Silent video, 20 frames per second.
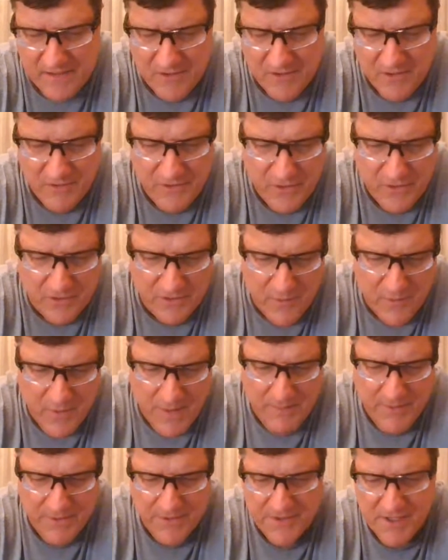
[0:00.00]
tactical nuclear
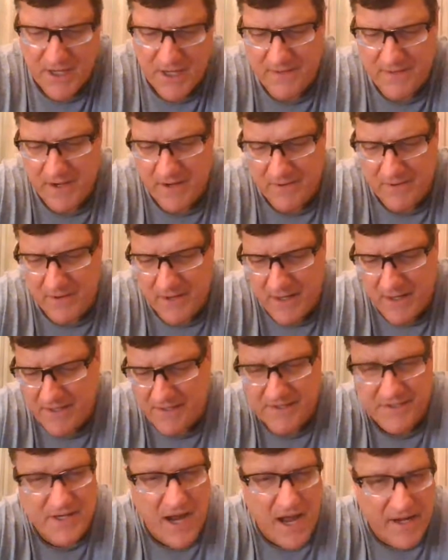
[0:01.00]
weapons on their
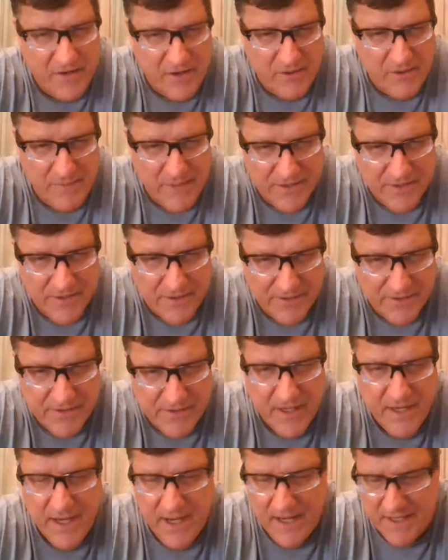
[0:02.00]
Iskander
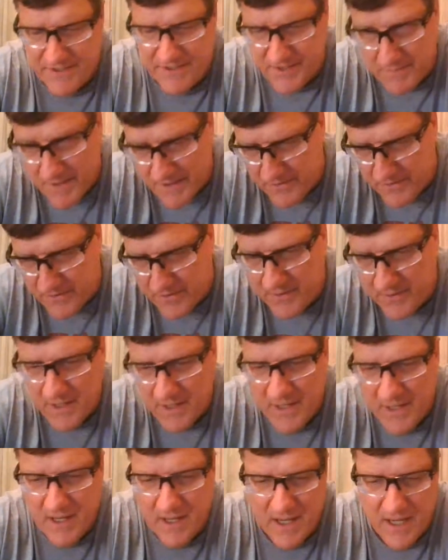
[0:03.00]
missiles and some other
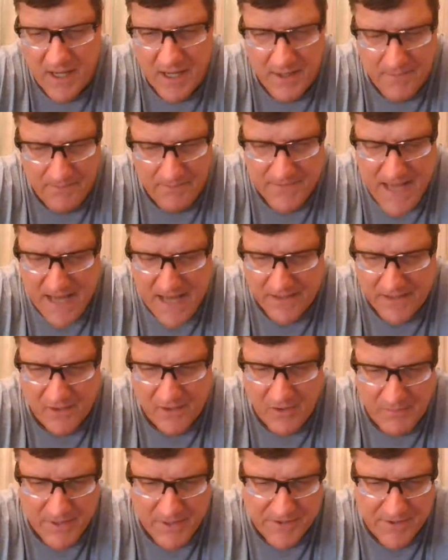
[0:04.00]

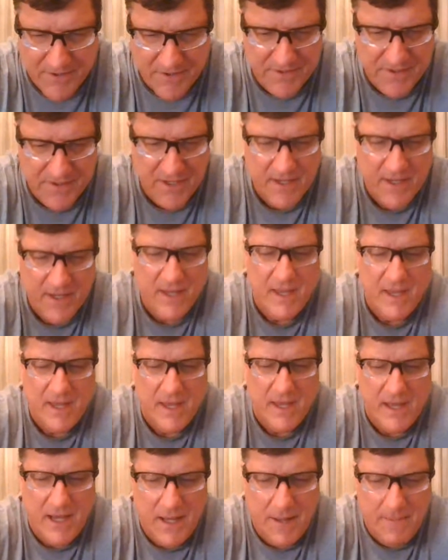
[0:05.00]
tactical missiles.
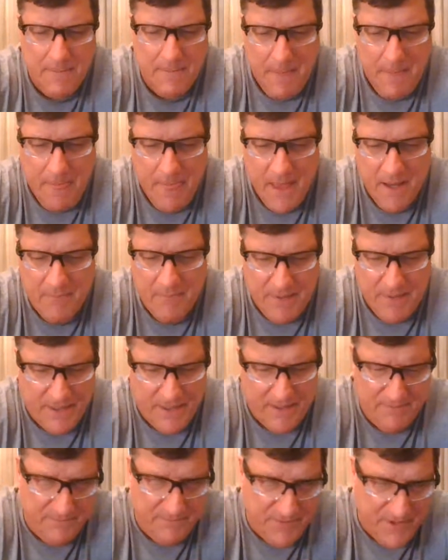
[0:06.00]

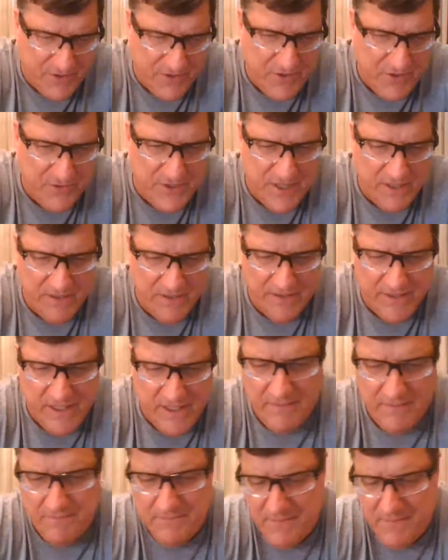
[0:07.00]
But their
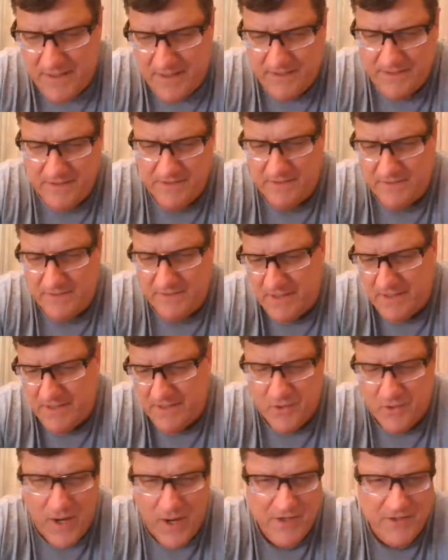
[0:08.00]
utility is
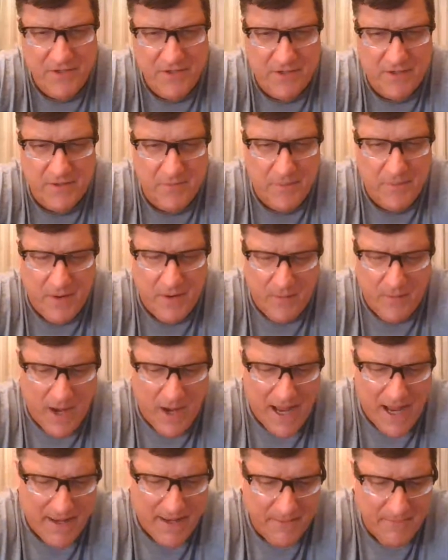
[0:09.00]
questioned.
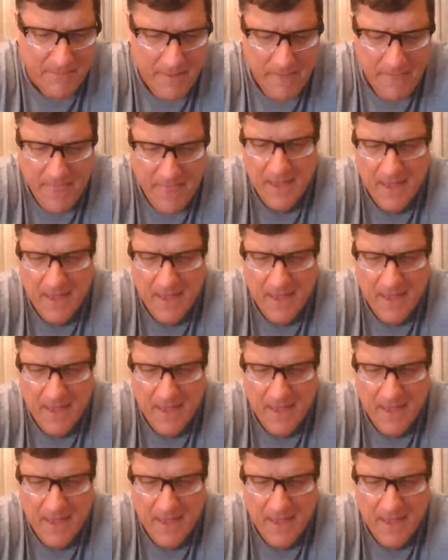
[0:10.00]
Why?